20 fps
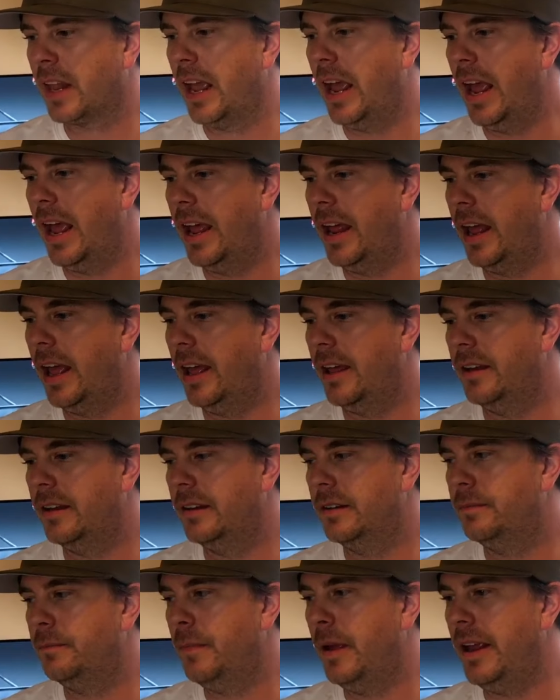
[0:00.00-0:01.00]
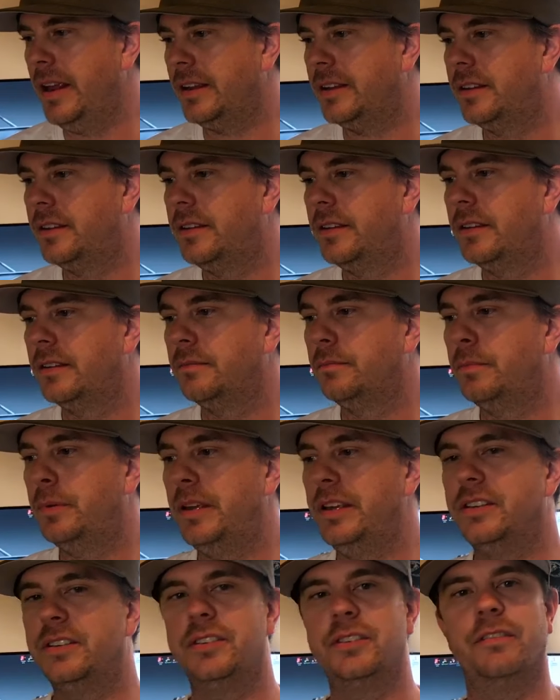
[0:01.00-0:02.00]
and make
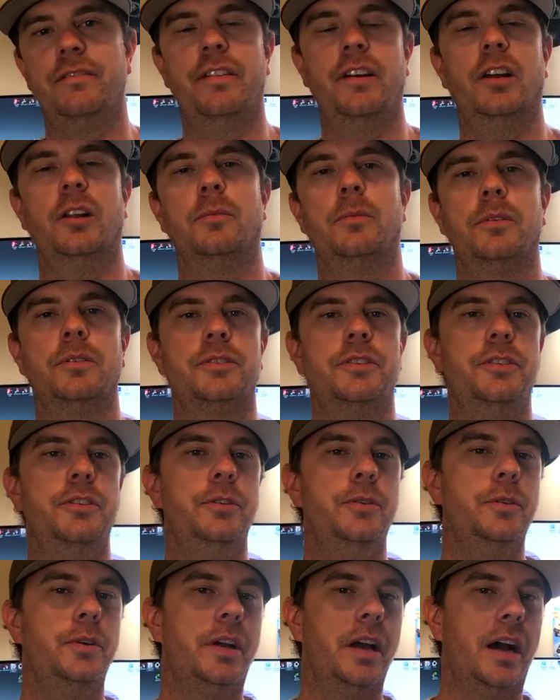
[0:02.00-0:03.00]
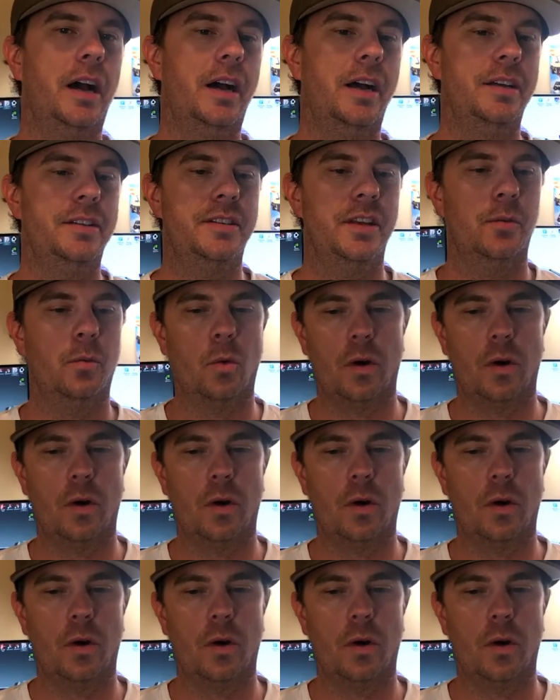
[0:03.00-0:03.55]
pieces available to you guys that